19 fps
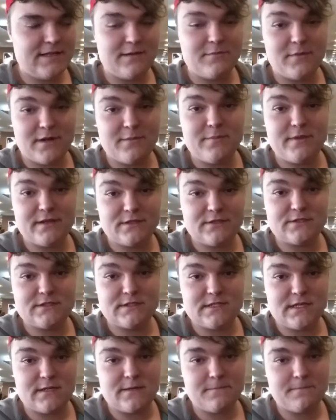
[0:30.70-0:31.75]
It might be a
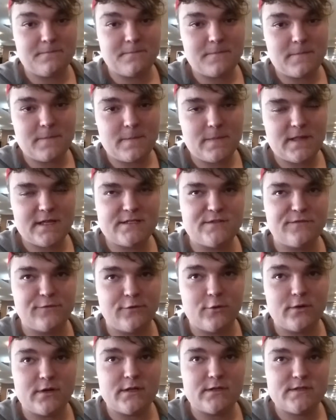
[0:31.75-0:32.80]
good time it's
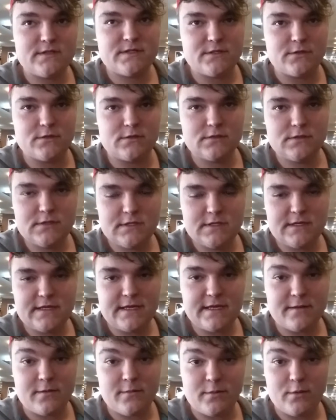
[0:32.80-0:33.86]
Florida, so
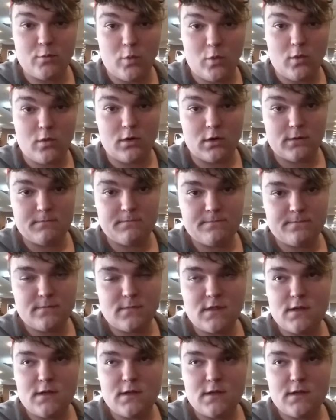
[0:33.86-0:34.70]
it could be warm,